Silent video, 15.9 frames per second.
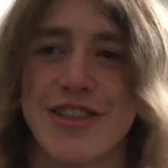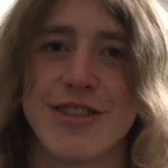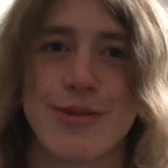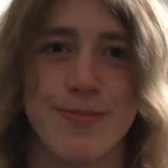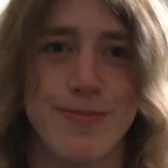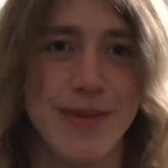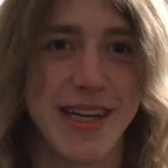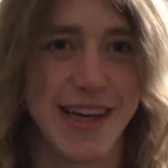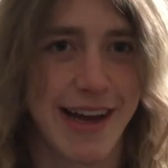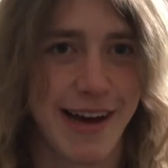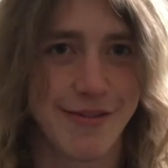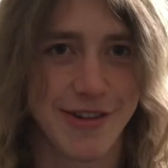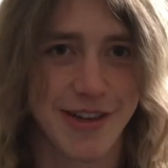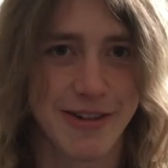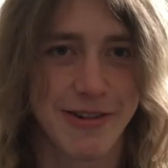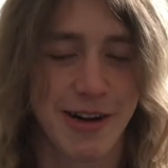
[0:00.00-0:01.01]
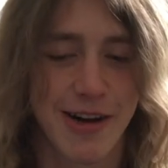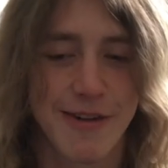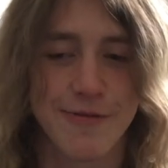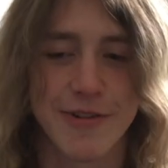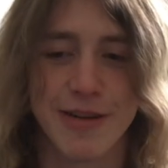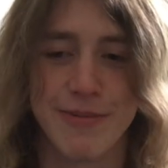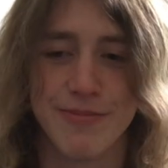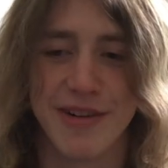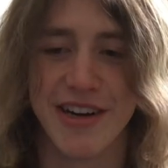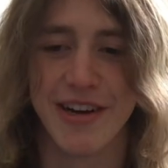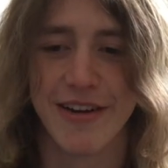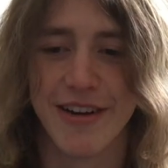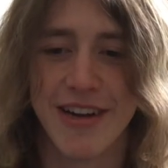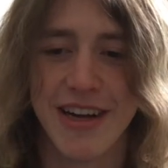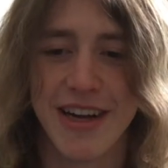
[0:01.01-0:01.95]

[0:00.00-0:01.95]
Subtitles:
just me having a coffee, but,